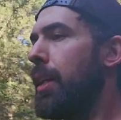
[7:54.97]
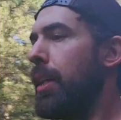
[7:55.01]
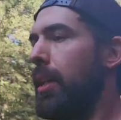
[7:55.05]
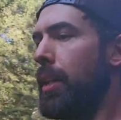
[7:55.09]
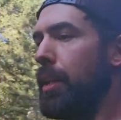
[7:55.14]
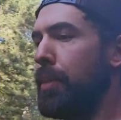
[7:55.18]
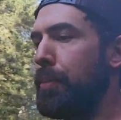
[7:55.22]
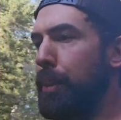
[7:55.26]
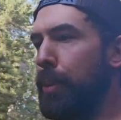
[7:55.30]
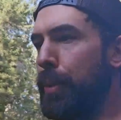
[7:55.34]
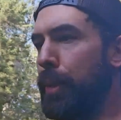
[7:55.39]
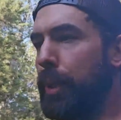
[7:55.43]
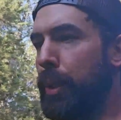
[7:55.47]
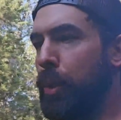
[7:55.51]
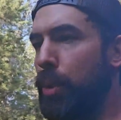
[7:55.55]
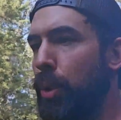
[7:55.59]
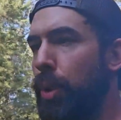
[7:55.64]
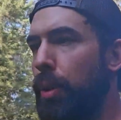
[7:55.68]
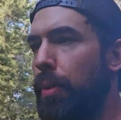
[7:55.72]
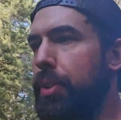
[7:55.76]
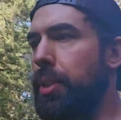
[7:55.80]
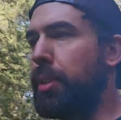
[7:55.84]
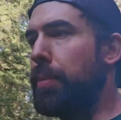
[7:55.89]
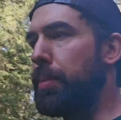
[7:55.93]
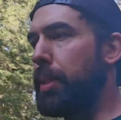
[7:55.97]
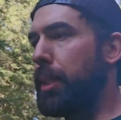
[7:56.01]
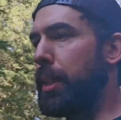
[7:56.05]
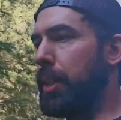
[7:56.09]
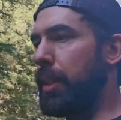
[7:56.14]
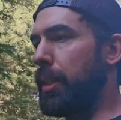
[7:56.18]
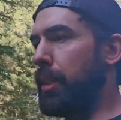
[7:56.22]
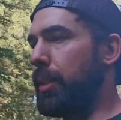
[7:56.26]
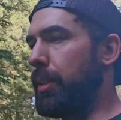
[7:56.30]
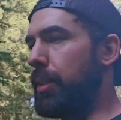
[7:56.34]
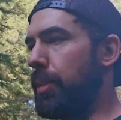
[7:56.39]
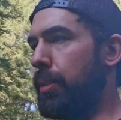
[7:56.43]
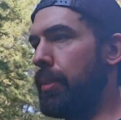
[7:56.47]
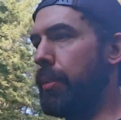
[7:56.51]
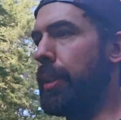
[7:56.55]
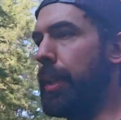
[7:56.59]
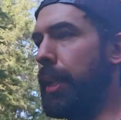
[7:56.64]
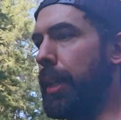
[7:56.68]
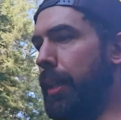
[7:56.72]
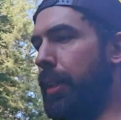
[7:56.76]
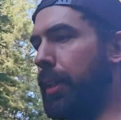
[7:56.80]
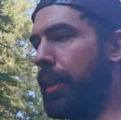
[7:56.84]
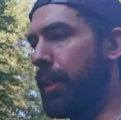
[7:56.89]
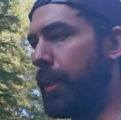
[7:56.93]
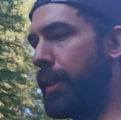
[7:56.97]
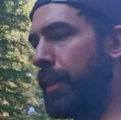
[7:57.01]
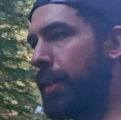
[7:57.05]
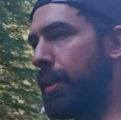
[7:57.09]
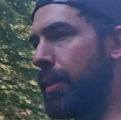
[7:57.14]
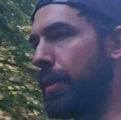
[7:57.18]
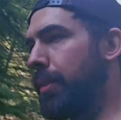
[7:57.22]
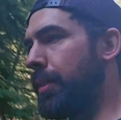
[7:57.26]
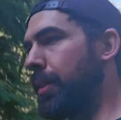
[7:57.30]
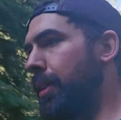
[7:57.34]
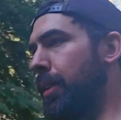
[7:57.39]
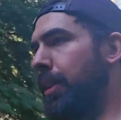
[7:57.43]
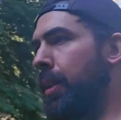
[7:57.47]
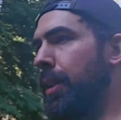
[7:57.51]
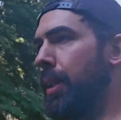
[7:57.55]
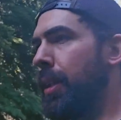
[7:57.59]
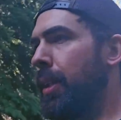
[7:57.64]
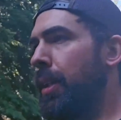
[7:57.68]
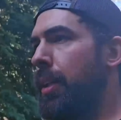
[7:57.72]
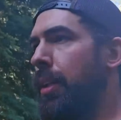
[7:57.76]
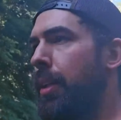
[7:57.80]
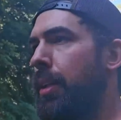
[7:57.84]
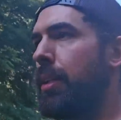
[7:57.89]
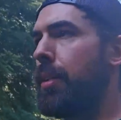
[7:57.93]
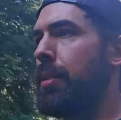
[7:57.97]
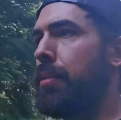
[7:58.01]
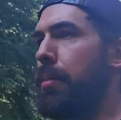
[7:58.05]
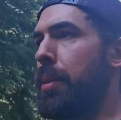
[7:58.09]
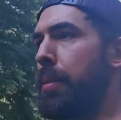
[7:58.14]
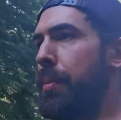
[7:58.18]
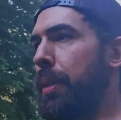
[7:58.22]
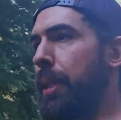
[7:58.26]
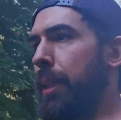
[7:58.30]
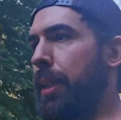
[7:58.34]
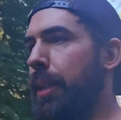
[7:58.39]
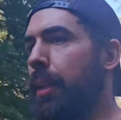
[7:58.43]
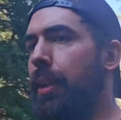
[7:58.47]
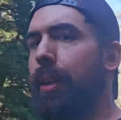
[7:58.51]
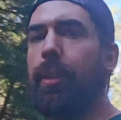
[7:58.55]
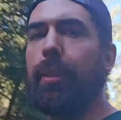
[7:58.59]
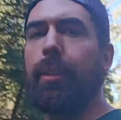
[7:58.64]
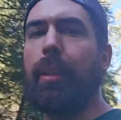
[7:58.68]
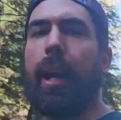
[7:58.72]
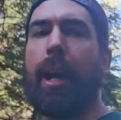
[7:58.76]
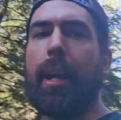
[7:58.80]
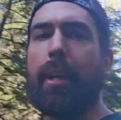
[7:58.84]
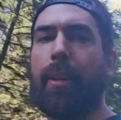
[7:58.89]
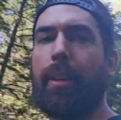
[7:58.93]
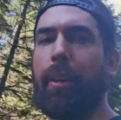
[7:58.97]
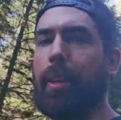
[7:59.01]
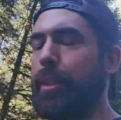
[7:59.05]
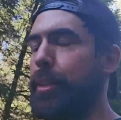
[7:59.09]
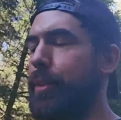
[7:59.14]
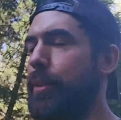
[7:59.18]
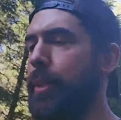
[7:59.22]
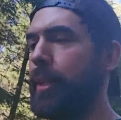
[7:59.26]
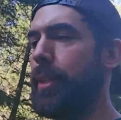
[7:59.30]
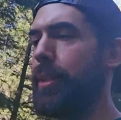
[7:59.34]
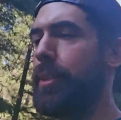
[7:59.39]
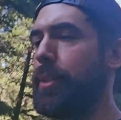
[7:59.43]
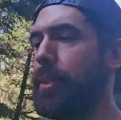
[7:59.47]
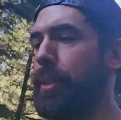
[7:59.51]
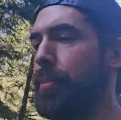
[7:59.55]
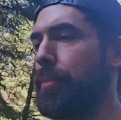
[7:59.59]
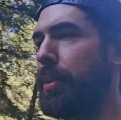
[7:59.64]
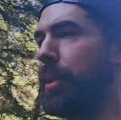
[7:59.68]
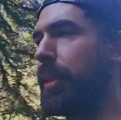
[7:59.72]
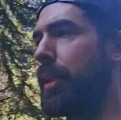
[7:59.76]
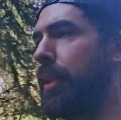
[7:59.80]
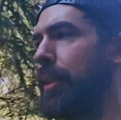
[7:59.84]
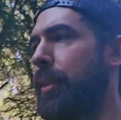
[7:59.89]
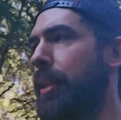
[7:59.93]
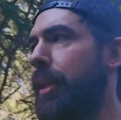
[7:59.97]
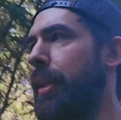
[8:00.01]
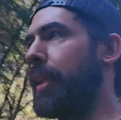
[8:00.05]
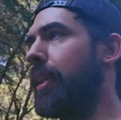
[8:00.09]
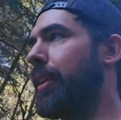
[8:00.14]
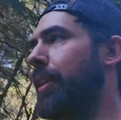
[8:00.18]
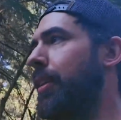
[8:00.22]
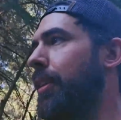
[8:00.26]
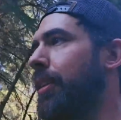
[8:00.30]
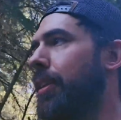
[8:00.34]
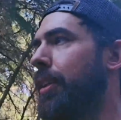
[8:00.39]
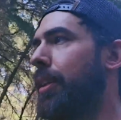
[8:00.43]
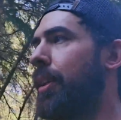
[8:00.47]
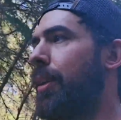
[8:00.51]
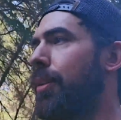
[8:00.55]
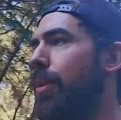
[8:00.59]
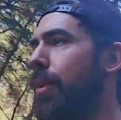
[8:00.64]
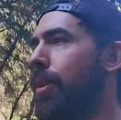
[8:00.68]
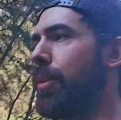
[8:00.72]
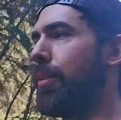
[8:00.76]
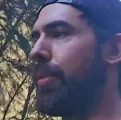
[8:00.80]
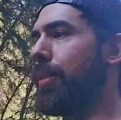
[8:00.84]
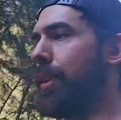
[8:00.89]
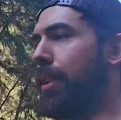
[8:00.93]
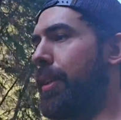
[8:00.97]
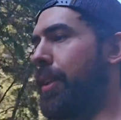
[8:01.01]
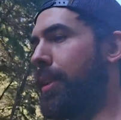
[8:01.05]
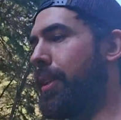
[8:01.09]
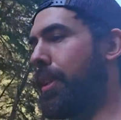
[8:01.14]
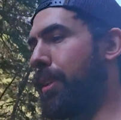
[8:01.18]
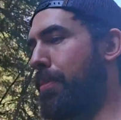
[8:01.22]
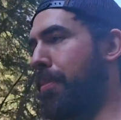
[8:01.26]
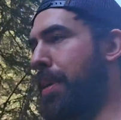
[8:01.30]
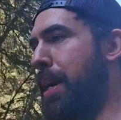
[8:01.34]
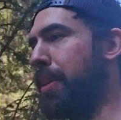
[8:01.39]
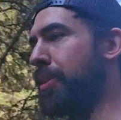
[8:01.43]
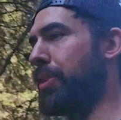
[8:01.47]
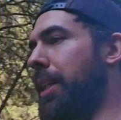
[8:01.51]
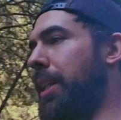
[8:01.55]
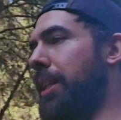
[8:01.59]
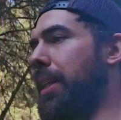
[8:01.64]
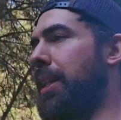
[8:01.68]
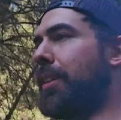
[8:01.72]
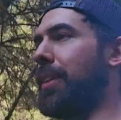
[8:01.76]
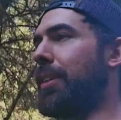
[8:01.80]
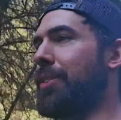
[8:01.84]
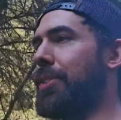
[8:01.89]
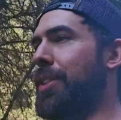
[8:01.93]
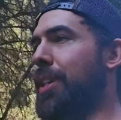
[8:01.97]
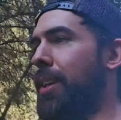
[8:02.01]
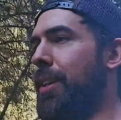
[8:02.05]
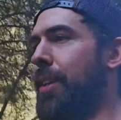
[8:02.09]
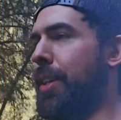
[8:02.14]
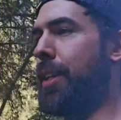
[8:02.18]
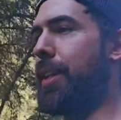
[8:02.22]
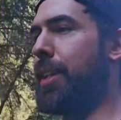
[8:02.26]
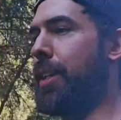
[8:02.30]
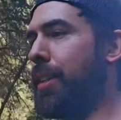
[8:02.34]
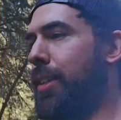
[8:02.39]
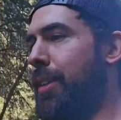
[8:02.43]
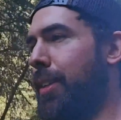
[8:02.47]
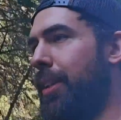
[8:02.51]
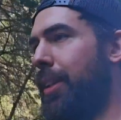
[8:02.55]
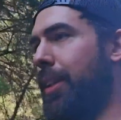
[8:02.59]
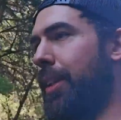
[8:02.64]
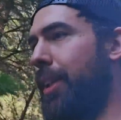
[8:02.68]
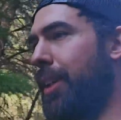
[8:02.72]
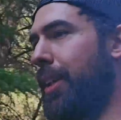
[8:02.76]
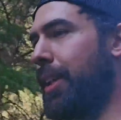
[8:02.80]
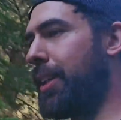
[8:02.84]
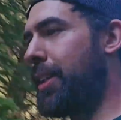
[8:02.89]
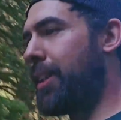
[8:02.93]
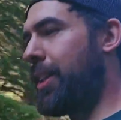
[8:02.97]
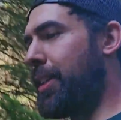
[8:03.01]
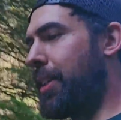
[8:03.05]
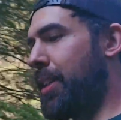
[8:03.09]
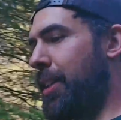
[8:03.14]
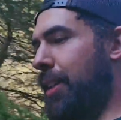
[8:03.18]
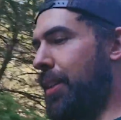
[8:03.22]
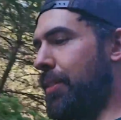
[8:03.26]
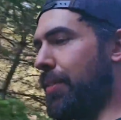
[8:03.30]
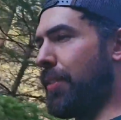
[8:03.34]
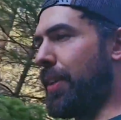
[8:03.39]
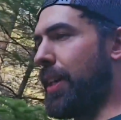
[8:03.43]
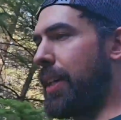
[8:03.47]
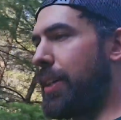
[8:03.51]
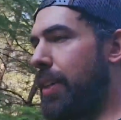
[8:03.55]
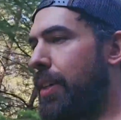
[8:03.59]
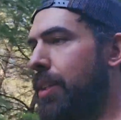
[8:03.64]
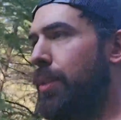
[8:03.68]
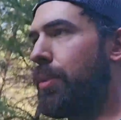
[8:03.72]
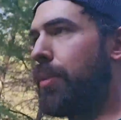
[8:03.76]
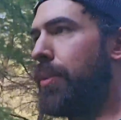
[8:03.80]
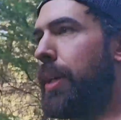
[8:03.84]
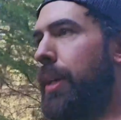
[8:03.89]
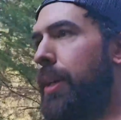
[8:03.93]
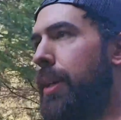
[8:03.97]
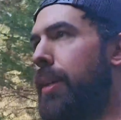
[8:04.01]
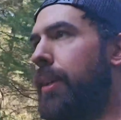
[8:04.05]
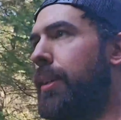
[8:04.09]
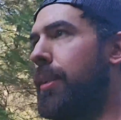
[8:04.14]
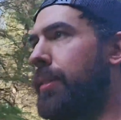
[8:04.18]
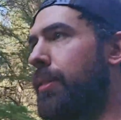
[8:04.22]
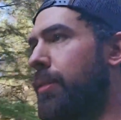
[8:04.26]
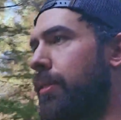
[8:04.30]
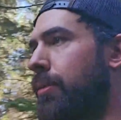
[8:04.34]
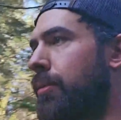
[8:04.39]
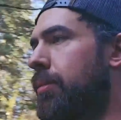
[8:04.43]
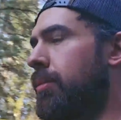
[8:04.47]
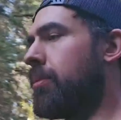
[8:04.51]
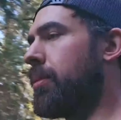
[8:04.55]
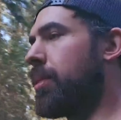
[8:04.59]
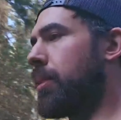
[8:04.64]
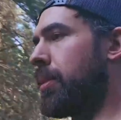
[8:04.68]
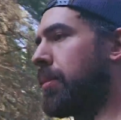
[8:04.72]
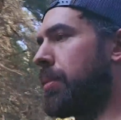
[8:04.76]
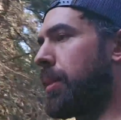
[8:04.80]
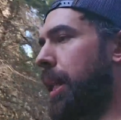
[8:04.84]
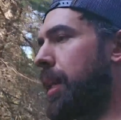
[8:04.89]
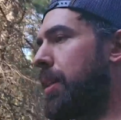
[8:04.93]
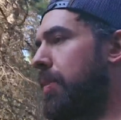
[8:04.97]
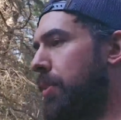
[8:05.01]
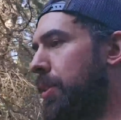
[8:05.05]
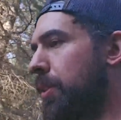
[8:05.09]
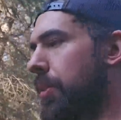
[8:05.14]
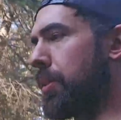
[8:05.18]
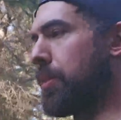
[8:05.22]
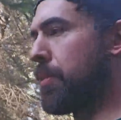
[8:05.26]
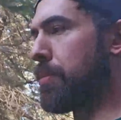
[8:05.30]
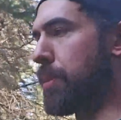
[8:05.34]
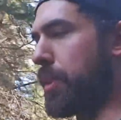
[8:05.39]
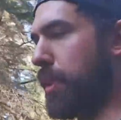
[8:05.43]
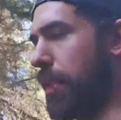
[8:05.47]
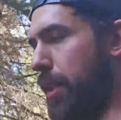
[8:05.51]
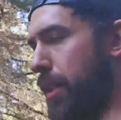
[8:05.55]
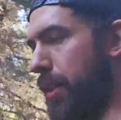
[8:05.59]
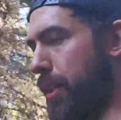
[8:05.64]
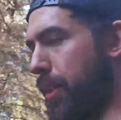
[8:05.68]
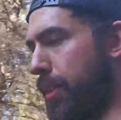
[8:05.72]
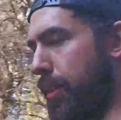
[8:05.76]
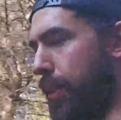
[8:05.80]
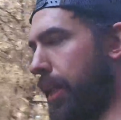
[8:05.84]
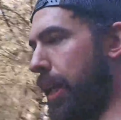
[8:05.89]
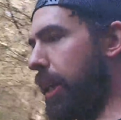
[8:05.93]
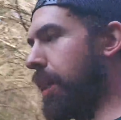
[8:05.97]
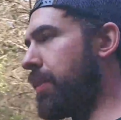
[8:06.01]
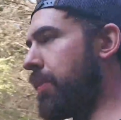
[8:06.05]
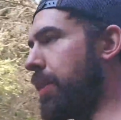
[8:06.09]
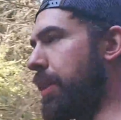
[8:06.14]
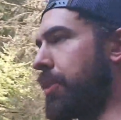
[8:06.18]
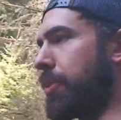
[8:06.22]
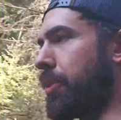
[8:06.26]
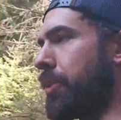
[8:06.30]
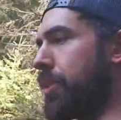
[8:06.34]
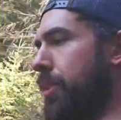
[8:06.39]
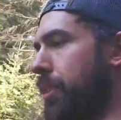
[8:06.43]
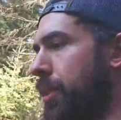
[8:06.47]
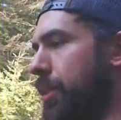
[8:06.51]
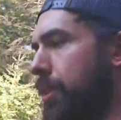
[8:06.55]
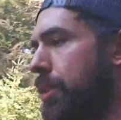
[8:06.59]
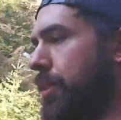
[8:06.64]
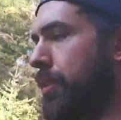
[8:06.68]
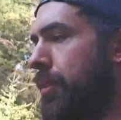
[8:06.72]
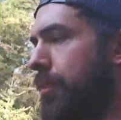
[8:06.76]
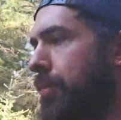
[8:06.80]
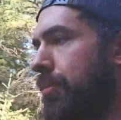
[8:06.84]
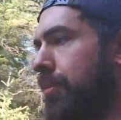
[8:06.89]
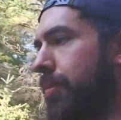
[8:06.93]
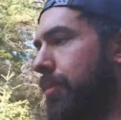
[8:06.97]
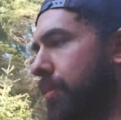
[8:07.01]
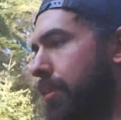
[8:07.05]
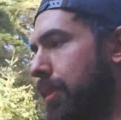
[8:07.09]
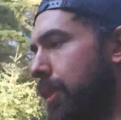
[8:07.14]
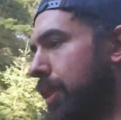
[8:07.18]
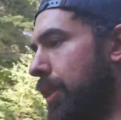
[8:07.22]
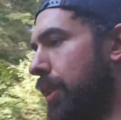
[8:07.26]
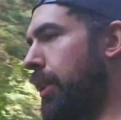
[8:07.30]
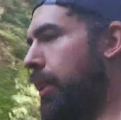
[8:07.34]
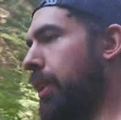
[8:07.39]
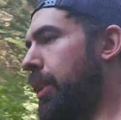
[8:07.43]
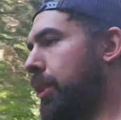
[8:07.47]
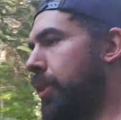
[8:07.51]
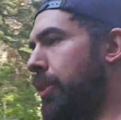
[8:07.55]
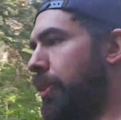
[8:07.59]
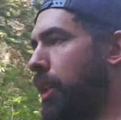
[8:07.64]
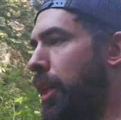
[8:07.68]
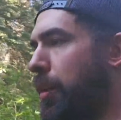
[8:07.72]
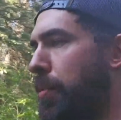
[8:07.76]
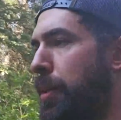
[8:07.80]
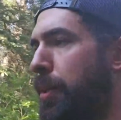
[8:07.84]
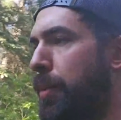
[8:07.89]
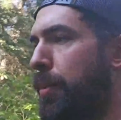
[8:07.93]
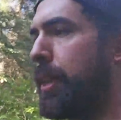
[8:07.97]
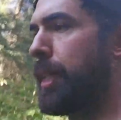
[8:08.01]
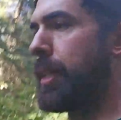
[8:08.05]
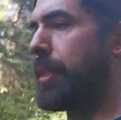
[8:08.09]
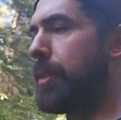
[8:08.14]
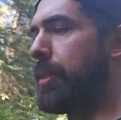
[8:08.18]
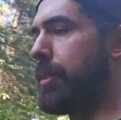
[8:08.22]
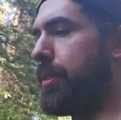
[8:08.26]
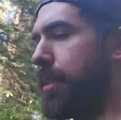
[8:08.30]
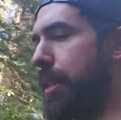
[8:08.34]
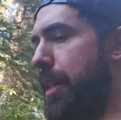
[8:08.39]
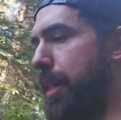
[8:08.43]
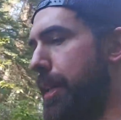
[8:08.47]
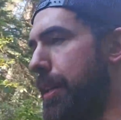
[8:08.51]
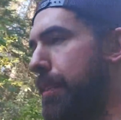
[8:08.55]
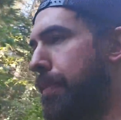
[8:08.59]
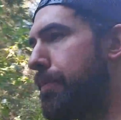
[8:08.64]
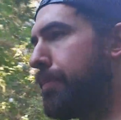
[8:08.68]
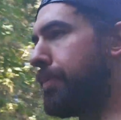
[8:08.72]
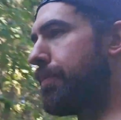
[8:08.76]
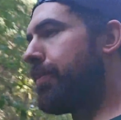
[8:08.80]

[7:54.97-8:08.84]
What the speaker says: It'd be really cool if somebody could do like, maybe like get a LiDAR unit or something and like go over the Mount Helens area and find out where cave systems are, or cave entrances, and there's got to be a way to do that.